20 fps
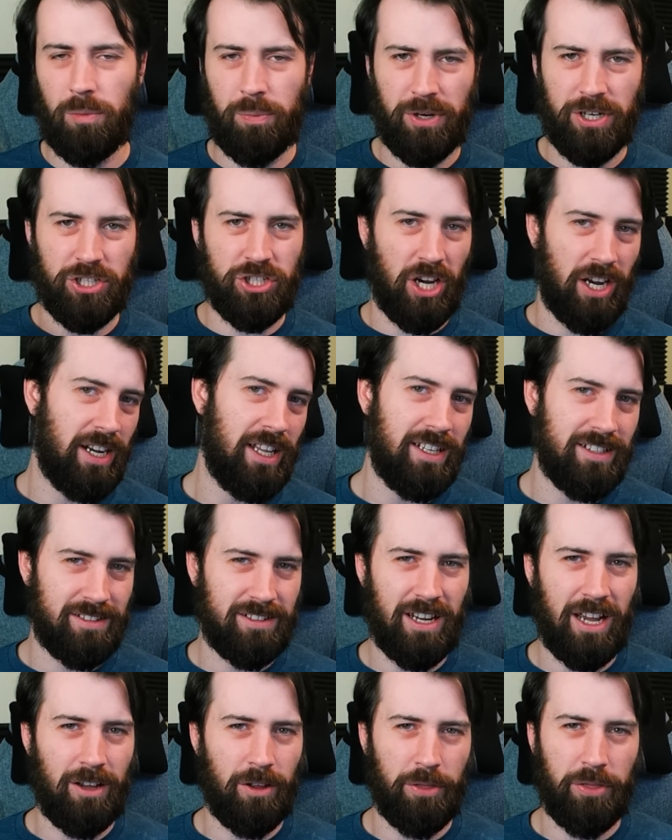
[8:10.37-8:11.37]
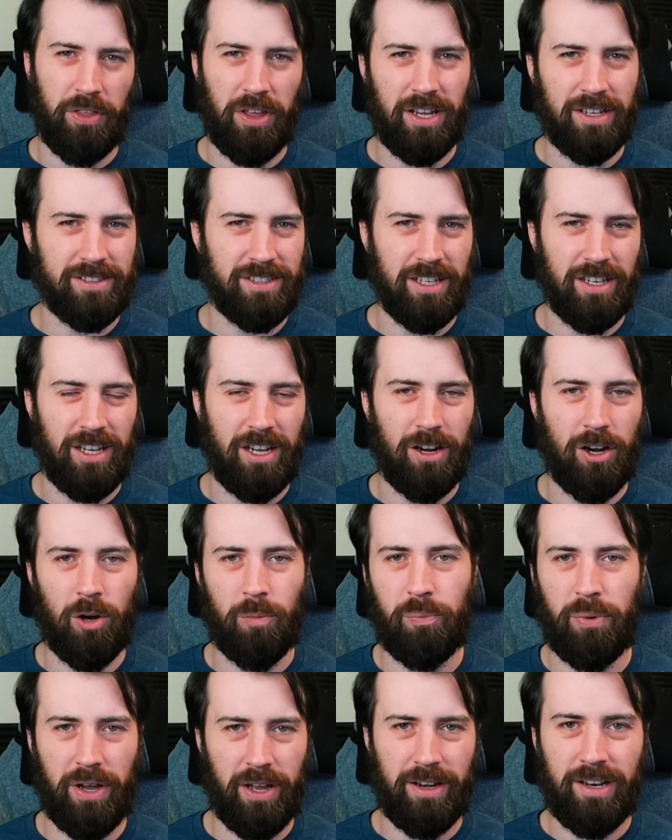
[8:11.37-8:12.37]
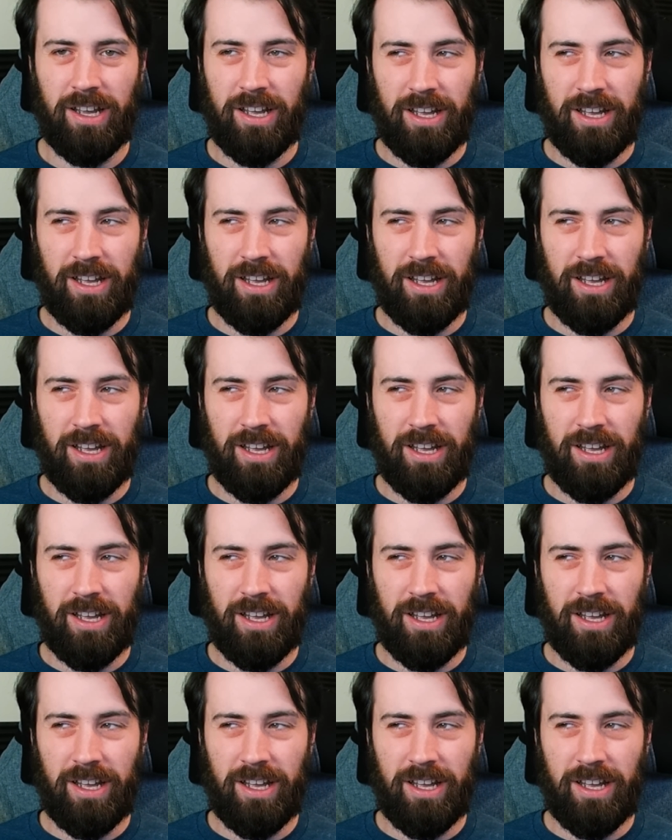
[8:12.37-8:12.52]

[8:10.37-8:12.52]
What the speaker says: We're putting Chinese style things in here, but